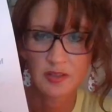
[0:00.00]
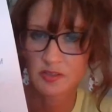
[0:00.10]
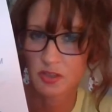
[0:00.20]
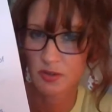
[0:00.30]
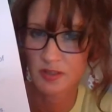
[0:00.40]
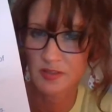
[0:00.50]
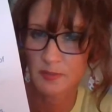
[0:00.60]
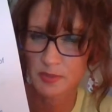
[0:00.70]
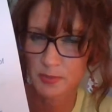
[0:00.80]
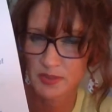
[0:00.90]
Students,
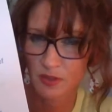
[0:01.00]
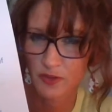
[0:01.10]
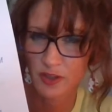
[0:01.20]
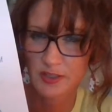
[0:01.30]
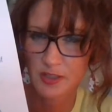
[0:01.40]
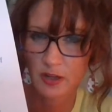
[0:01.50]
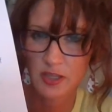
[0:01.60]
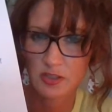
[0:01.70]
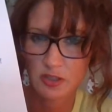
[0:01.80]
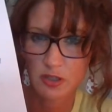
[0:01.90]
I'm specifically
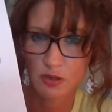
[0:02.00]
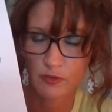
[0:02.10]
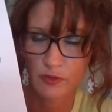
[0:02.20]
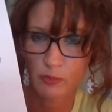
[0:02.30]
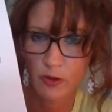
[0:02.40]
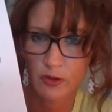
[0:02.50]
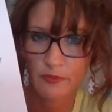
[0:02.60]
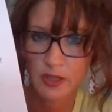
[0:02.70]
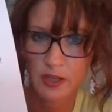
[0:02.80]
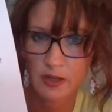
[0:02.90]
talking to you for the word
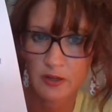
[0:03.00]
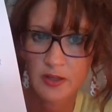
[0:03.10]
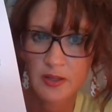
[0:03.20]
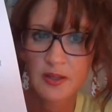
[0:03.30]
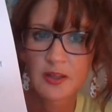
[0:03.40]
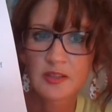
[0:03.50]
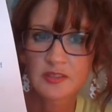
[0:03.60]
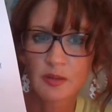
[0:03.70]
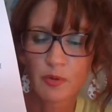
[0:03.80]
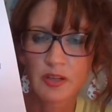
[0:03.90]
of the year.
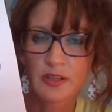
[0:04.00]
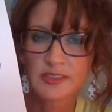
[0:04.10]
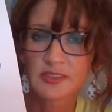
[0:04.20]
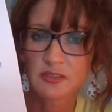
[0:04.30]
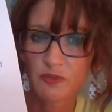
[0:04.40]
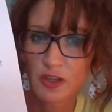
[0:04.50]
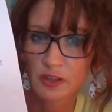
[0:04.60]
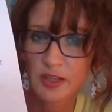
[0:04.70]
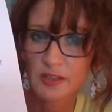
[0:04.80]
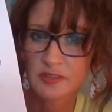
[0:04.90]
Someone else's
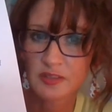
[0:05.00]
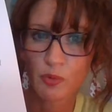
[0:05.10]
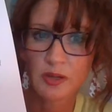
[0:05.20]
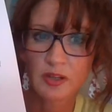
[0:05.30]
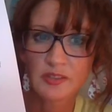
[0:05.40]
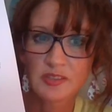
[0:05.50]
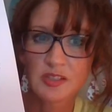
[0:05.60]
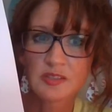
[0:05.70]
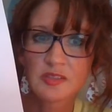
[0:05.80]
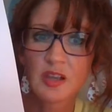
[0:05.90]
feelings, someone
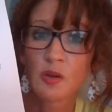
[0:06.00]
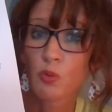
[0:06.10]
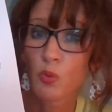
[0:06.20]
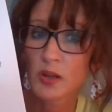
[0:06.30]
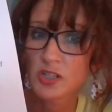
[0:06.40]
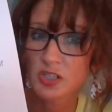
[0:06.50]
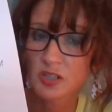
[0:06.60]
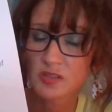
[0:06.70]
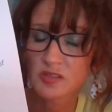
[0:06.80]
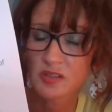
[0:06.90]
else's
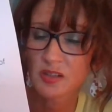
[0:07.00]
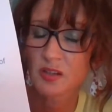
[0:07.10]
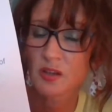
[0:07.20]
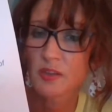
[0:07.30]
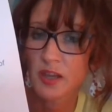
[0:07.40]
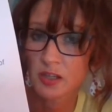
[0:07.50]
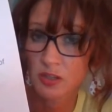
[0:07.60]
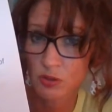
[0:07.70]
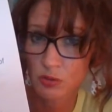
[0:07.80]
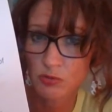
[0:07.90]
wishes, that
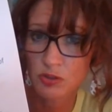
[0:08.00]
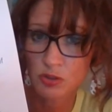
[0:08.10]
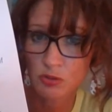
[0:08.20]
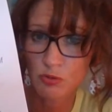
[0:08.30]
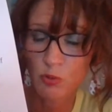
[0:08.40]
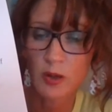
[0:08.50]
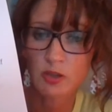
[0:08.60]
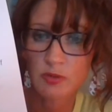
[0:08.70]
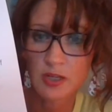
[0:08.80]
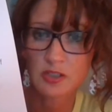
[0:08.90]
you do what
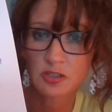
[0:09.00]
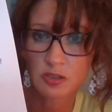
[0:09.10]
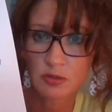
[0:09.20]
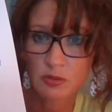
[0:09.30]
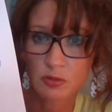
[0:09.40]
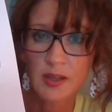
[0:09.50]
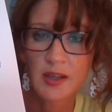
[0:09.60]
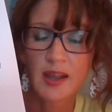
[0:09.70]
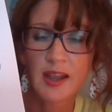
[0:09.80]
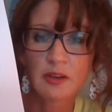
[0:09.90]
you need to do
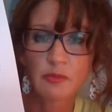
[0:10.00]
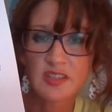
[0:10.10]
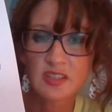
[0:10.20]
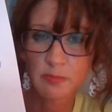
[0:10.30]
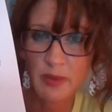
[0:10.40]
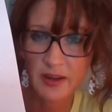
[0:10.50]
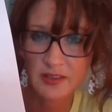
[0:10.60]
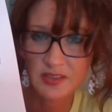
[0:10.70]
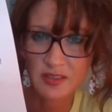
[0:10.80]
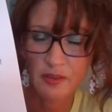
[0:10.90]
and
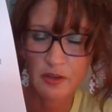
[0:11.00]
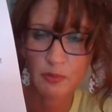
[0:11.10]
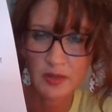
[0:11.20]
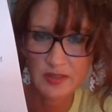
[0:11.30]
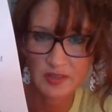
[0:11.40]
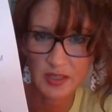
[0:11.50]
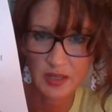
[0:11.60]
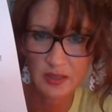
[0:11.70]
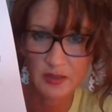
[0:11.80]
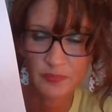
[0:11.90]
respect their
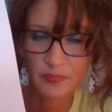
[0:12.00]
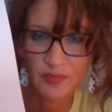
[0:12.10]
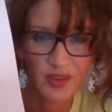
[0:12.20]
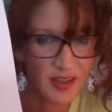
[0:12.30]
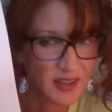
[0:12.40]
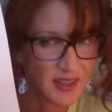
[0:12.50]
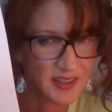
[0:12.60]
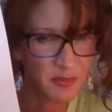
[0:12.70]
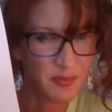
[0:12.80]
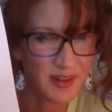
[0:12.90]
reasoning.
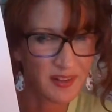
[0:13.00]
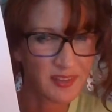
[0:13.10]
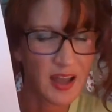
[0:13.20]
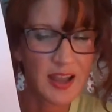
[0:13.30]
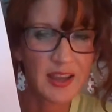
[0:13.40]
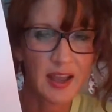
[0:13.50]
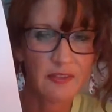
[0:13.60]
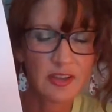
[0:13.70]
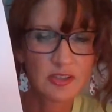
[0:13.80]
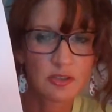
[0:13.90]
Again, you may not like
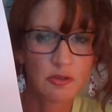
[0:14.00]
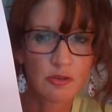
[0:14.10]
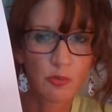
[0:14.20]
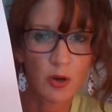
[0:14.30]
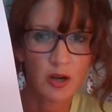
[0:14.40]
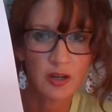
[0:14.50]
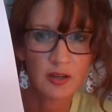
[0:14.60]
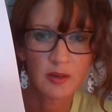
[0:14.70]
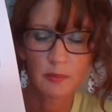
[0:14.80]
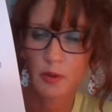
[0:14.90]
having to do the work,
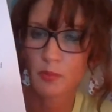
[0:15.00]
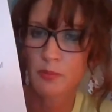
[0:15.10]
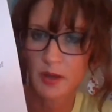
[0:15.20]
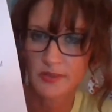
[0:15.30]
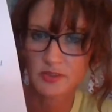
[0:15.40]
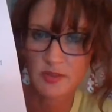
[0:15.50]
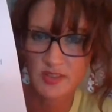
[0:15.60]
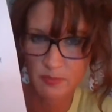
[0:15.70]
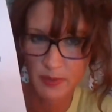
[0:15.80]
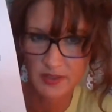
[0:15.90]
but we must
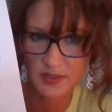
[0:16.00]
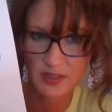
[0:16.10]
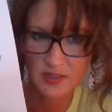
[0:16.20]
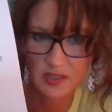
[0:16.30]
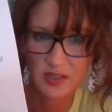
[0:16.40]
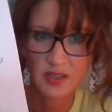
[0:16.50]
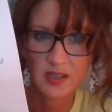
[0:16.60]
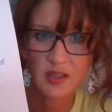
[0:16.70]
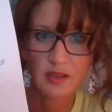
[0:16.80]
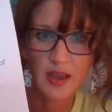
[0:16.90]
respect it.
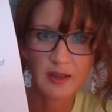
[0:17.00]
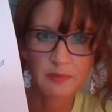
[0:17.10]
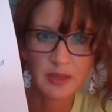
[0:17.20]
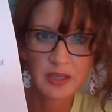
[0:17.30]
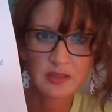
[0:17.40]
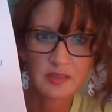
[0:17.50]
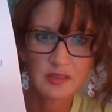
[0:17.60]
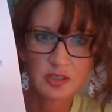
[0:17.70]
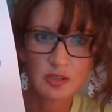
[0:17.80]
That means